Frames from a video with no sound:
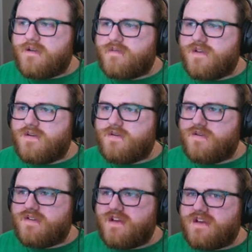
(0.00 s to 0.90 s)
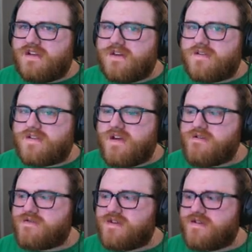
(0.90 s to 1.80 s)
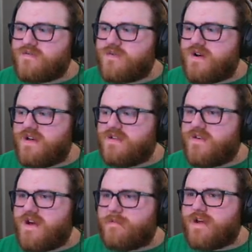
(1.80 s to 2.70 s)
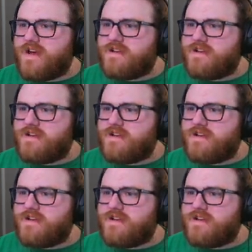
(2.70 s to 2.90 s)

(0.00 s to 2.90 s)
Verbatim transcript: you and take you downstairs, because why the crap not?